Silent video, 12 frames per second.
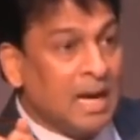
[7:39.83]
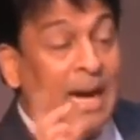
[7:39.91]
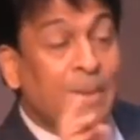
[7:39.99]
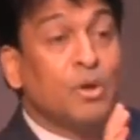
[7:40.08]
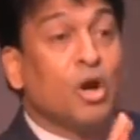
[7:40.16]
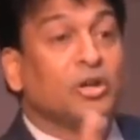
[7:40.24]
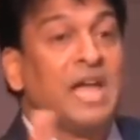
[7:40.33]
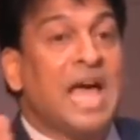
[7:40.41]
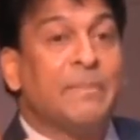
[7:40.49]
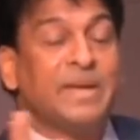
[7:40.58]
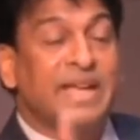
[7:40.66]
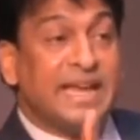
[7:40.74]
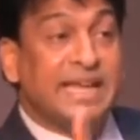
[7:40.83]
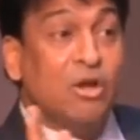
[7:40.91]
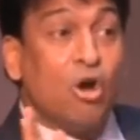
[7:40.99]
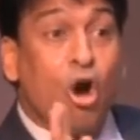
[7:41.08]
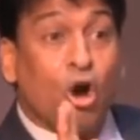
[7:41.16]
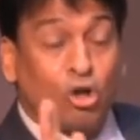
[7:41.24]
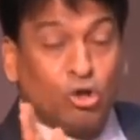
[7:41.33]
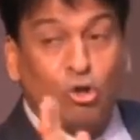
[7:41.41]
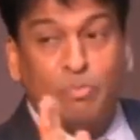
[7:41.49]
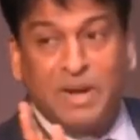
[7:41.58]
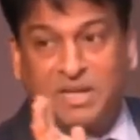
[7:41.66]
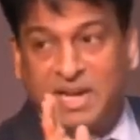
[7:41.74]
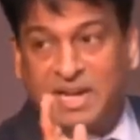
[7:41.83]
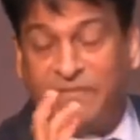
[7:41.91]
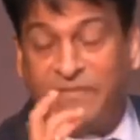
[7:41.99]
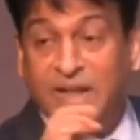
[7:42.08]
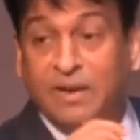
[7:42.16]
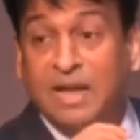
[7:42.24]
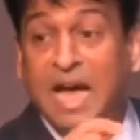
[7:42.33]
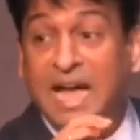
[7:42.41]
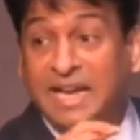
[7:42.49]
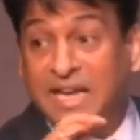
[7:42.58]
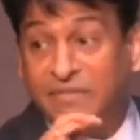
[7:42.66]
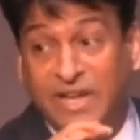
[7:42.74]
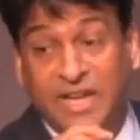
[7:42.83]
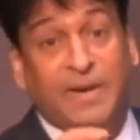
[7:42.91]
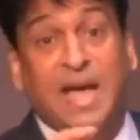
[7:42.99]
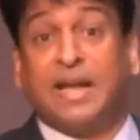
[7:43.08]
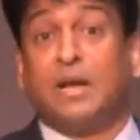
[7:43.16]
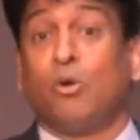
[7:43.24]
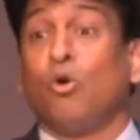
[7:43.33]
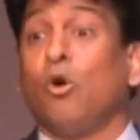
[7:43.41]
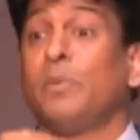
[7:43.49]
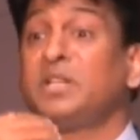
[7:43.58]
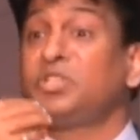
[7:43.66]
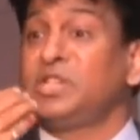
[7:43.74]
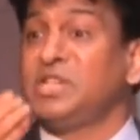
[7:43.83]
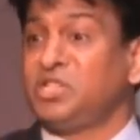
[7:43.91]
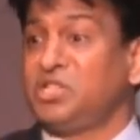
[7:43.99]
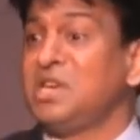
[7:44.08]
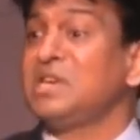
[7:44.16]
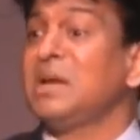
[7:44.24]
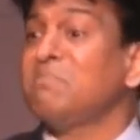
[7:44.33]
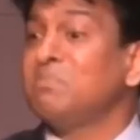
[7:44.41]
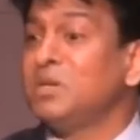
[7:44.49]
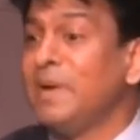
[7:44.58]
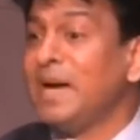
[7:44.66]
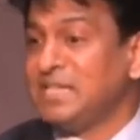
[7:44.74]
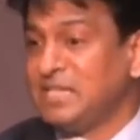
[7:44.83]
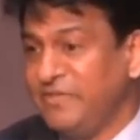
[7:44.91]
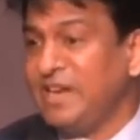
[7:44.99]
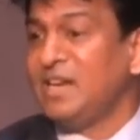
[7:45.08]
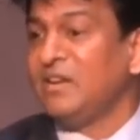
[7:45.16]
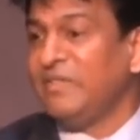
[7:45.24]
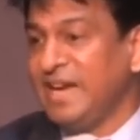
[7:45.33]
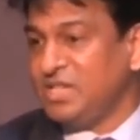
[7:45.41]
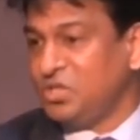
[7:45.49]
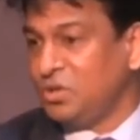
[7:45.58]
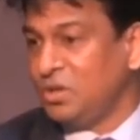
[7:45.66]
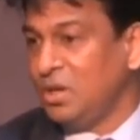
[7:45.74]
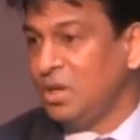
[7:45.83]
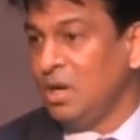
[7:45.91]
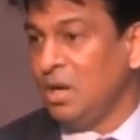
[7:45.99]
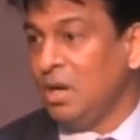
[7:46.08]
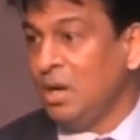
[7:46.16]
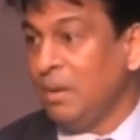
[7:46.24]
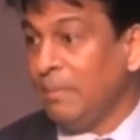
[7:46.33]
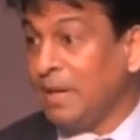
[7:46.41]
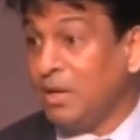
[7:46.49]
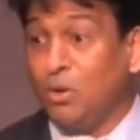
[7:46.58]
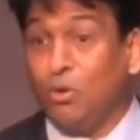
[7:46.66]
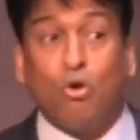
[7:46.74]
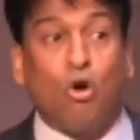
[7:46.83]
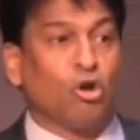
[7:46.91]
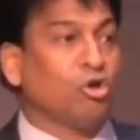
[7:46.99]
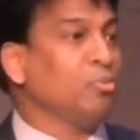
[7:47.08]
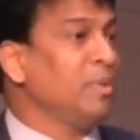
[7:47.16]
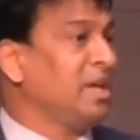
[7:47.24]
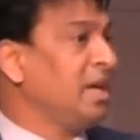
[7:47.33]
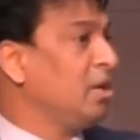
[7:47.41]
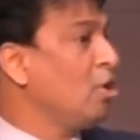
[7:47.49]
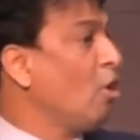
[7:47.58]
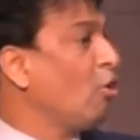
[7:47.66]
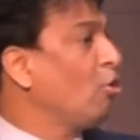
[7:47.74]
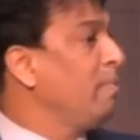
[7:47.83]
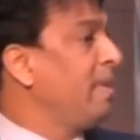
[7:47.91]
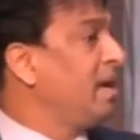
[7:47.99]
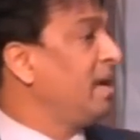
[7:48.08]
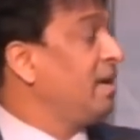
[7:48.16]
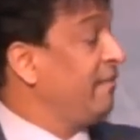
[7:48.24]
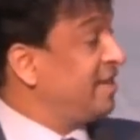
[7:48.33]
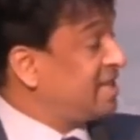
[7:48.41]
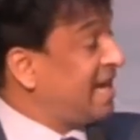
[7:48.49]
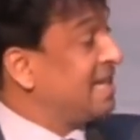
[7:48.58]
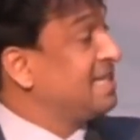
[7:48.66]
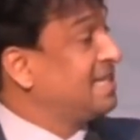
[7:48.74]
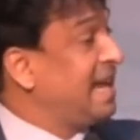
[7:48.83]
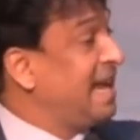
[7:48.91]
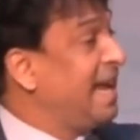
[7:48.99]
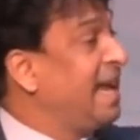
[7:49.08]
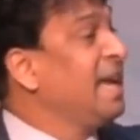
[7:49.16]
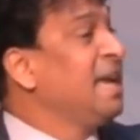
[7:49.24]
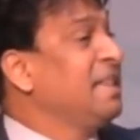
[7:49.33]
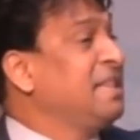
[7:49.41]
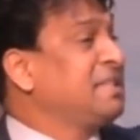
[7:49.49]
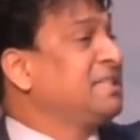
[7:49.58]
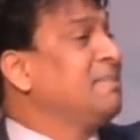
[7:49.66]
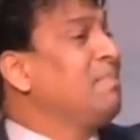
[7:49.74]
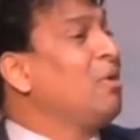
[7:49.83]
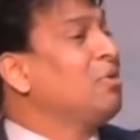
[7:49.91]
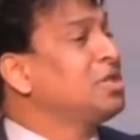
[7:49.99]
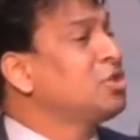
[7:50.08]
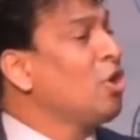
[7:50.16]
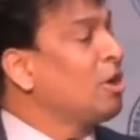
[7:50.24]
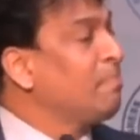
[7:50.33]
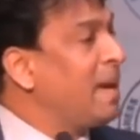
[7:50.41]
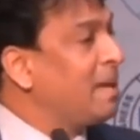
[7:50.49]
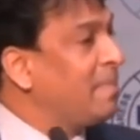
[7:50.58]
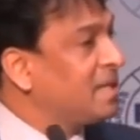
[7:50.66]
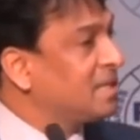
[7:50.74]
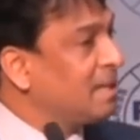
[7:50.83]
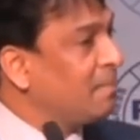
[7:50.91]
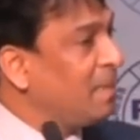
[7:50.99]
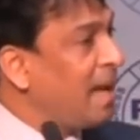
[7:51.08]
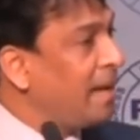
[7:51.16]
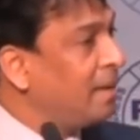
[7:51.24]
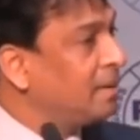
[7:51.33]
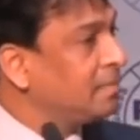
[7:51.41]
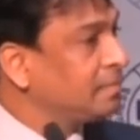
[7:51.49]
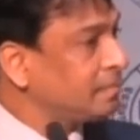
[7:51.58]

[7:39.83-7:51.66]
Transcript: I'm not having any automated where I can verify. I can go with GST number wise, vendor wise, but no automated document which can say this amount is not paid by the supplier.